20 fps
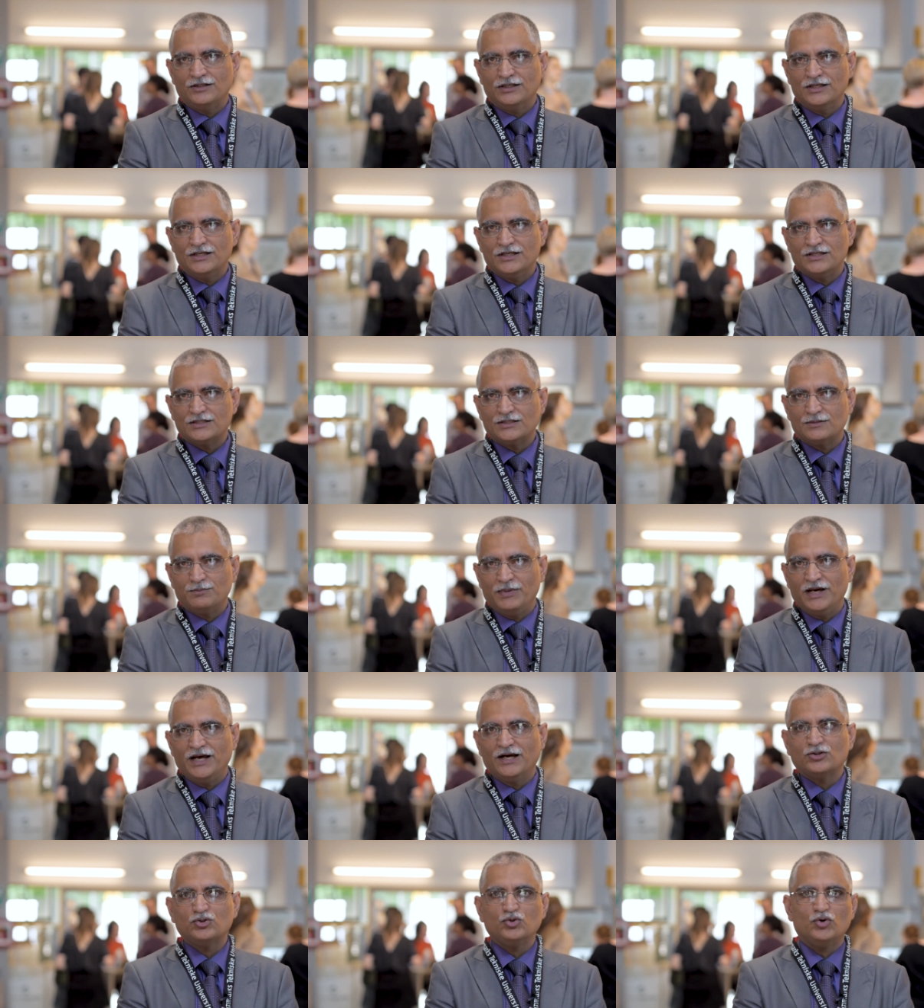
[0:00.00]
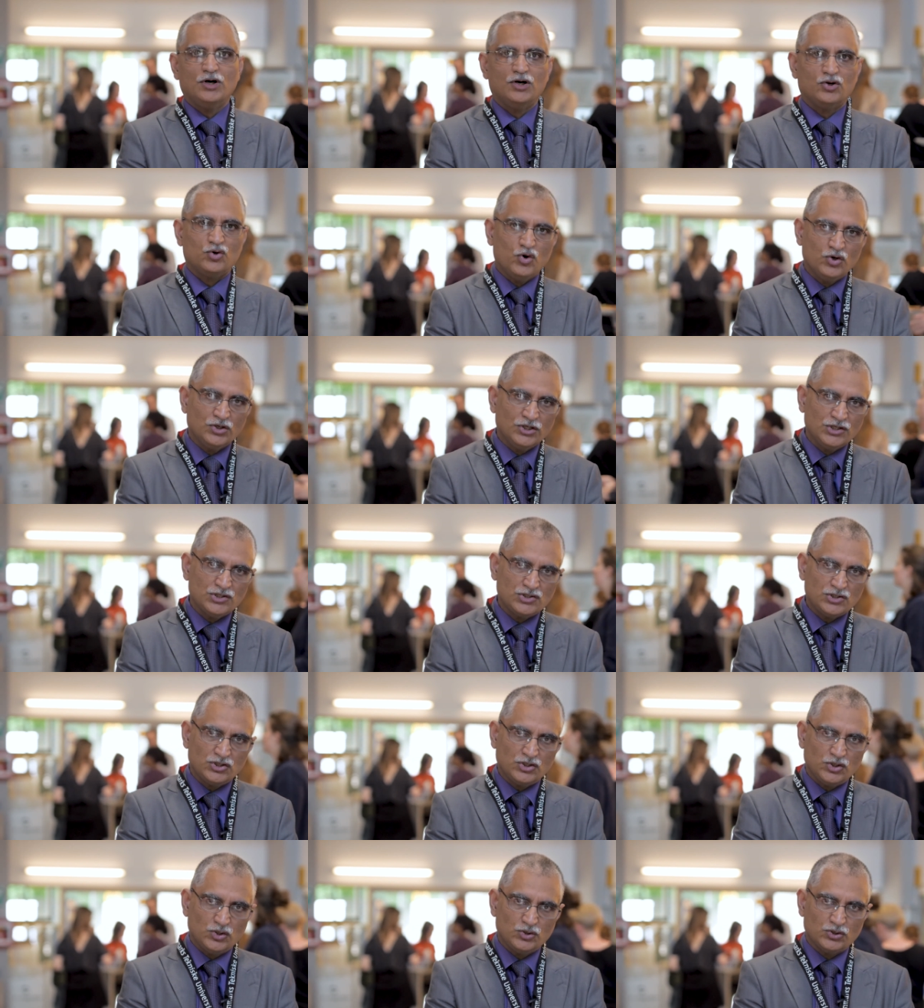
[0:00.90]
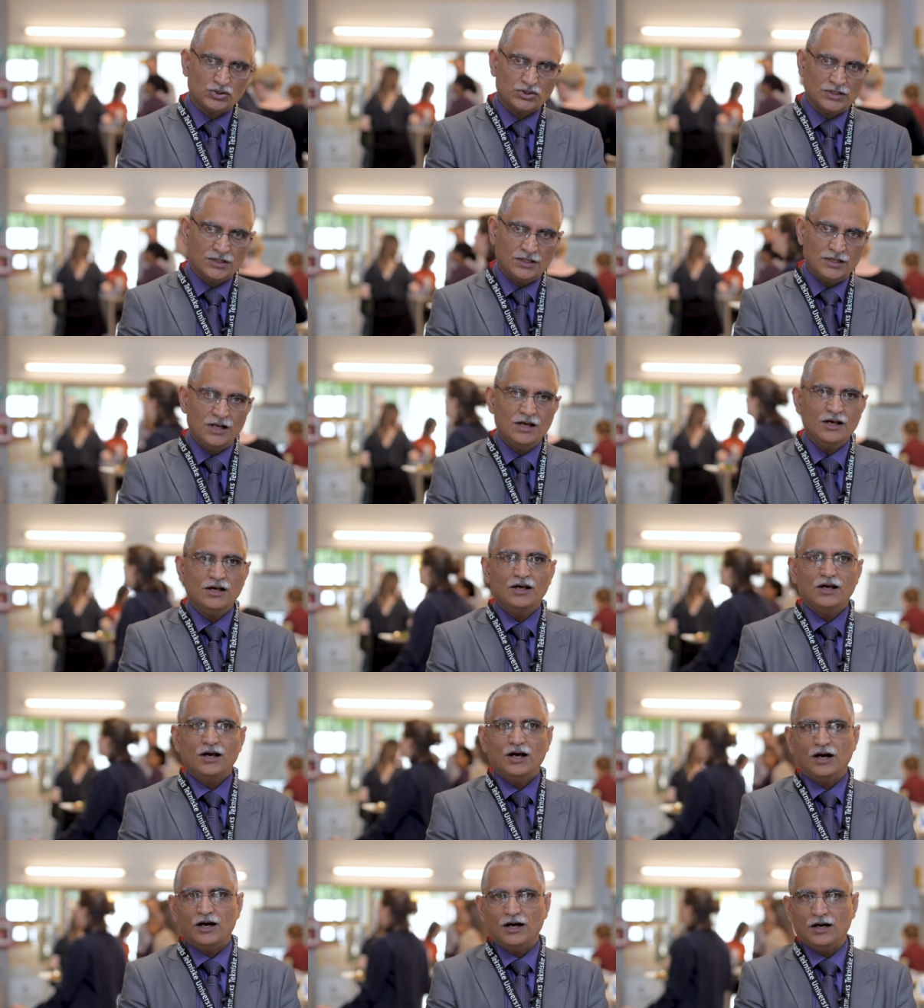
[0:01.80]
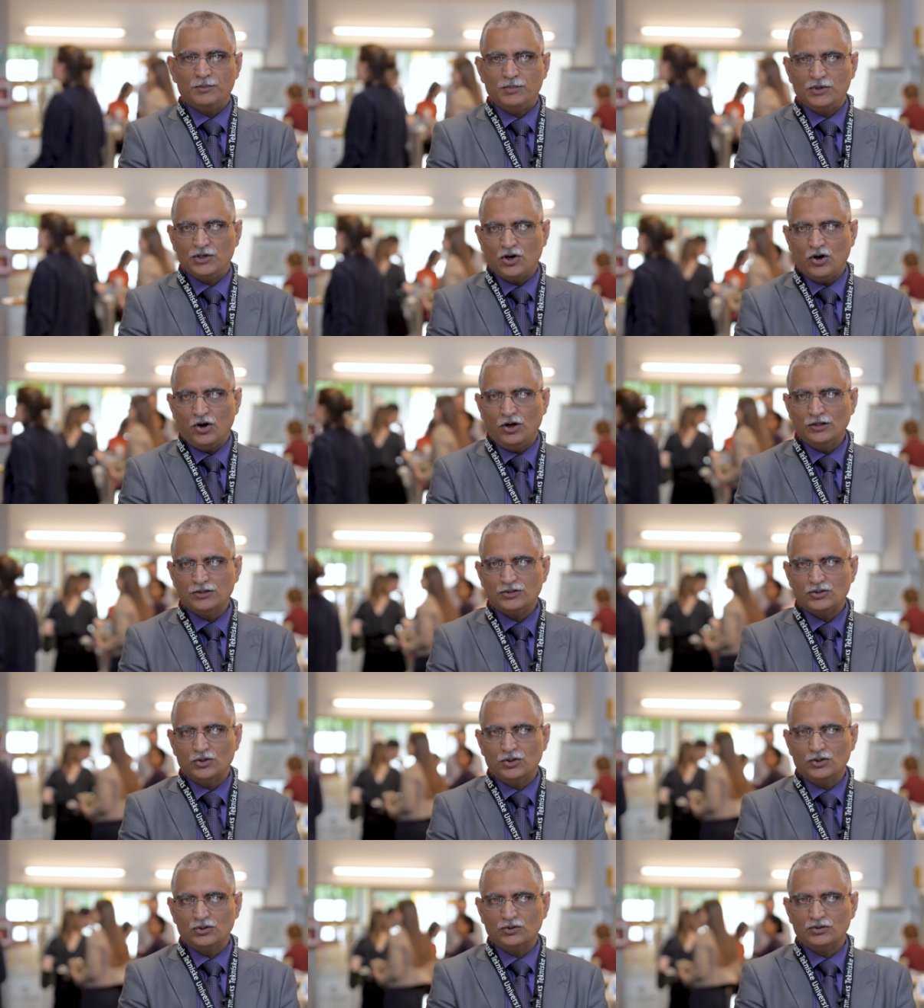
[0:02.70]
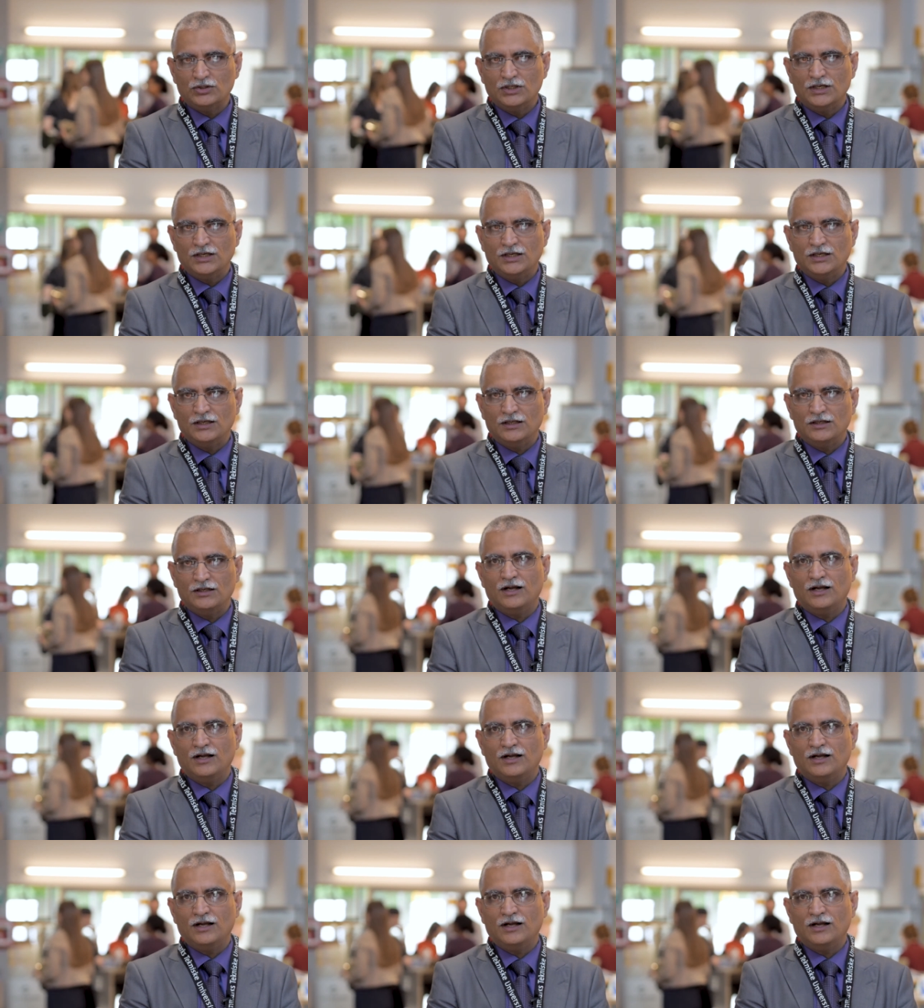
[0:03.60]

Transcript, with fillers: this back to our own institution, uh, but also to the